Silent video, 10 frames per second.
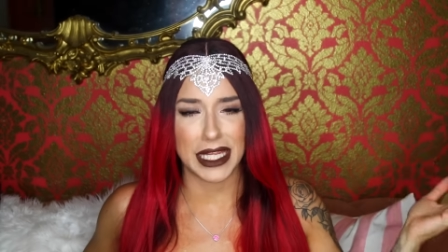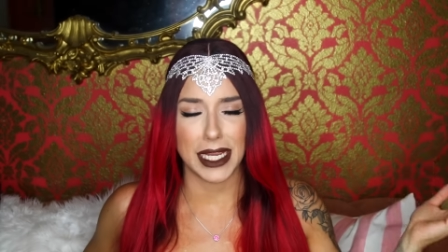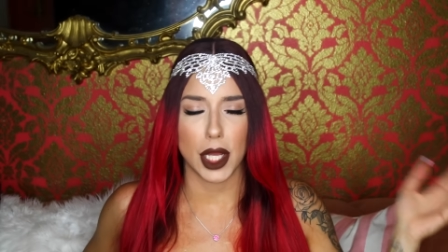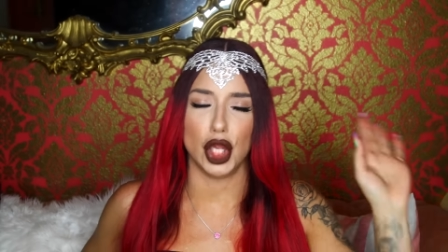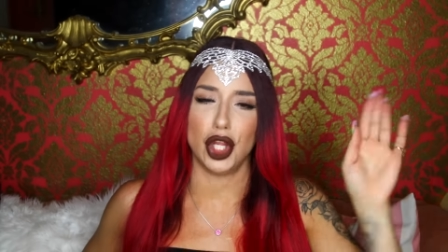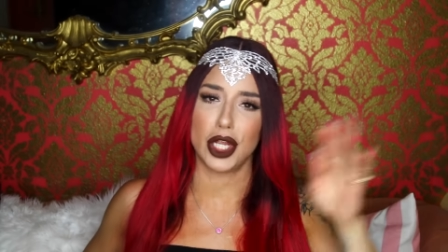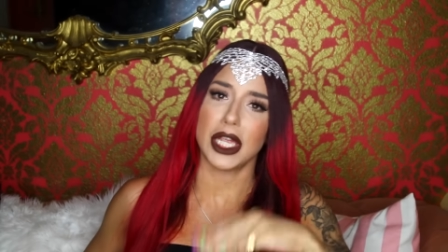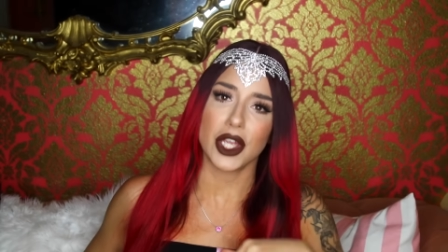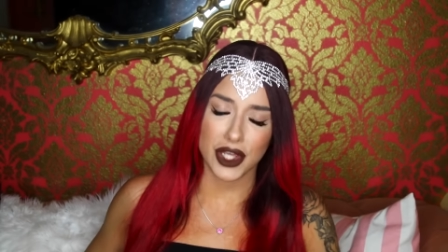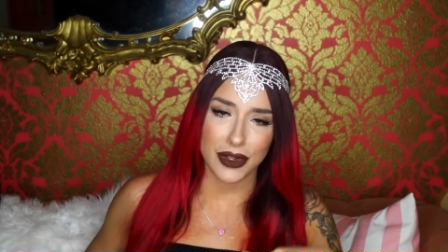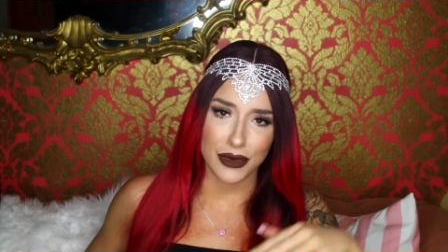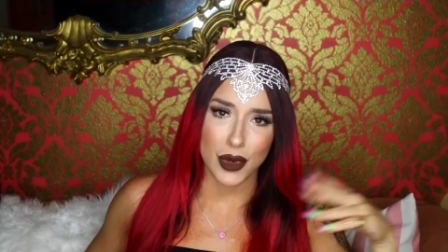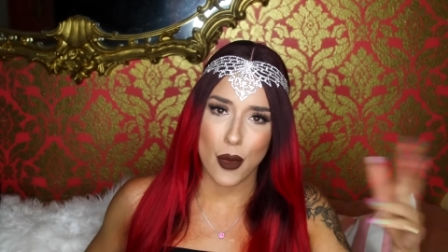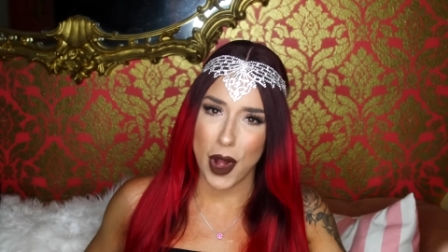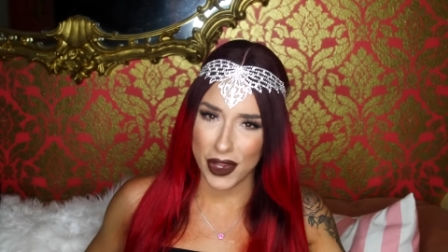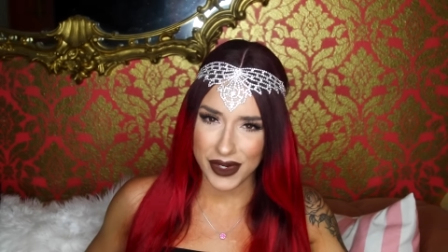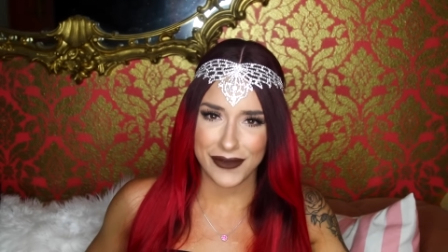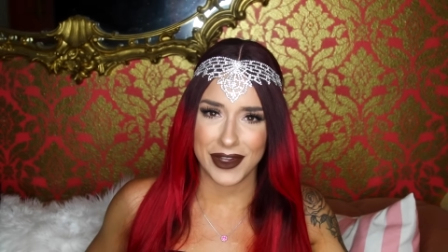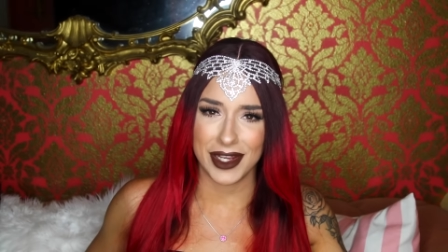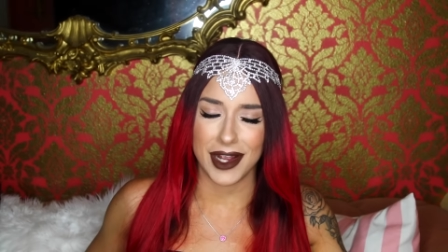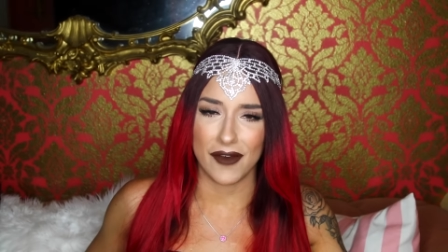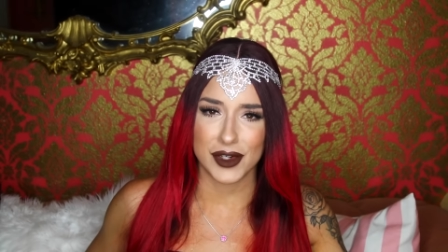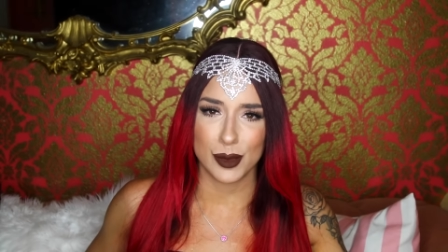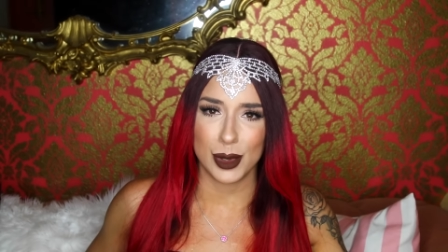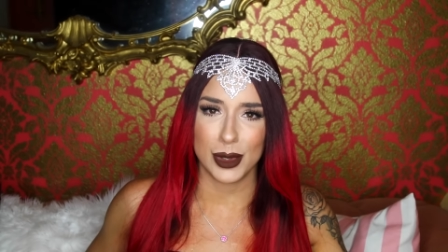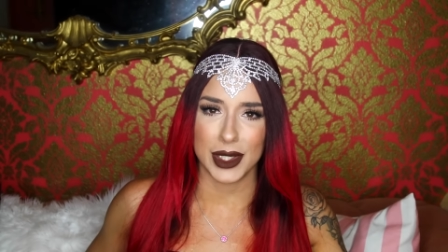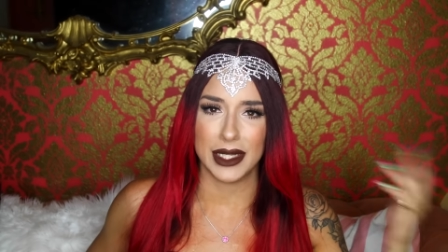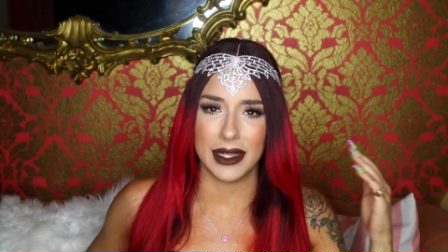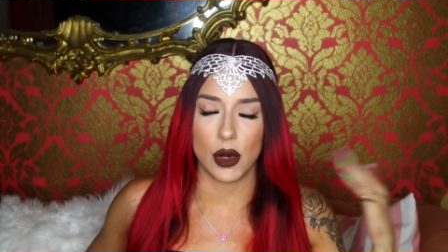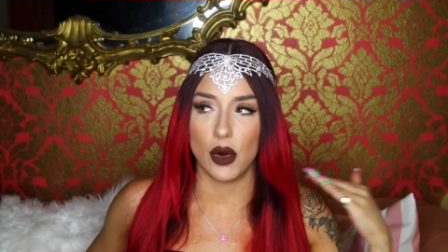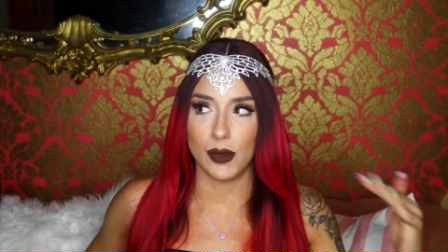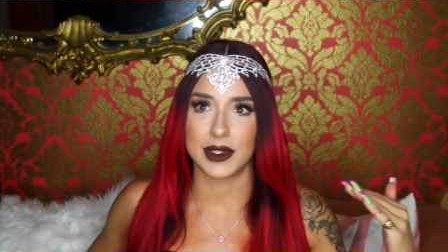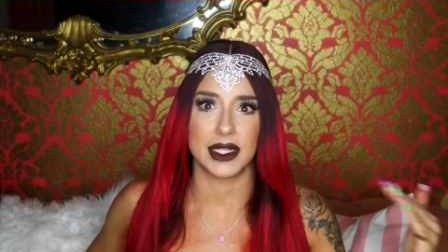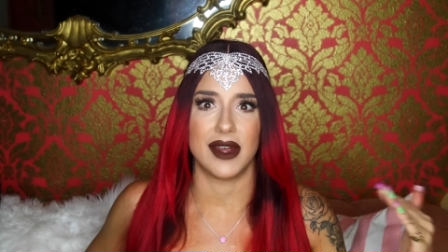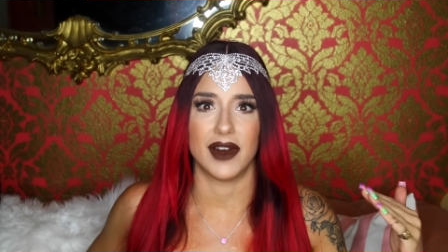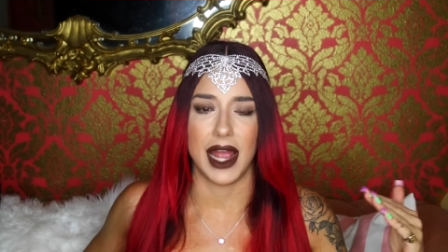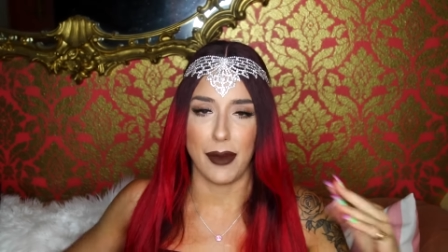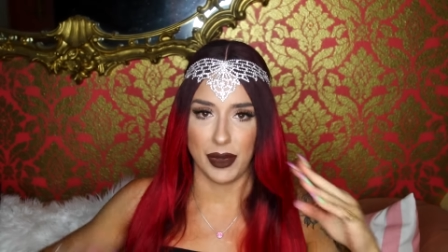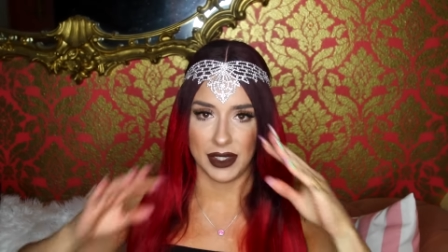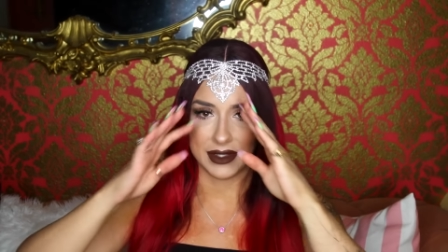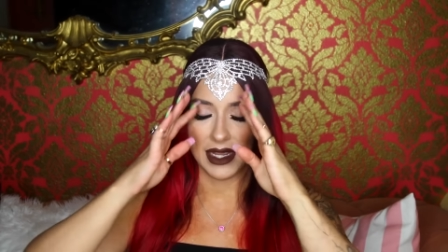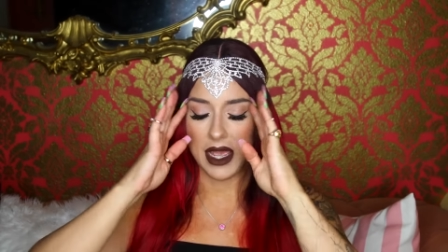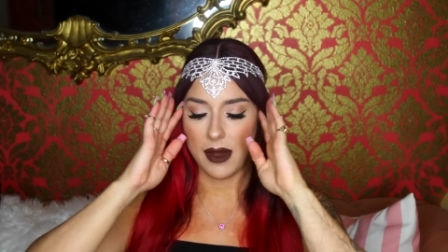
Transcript: thing? Looking cute while you're feeling comfortable. It like almost never happens.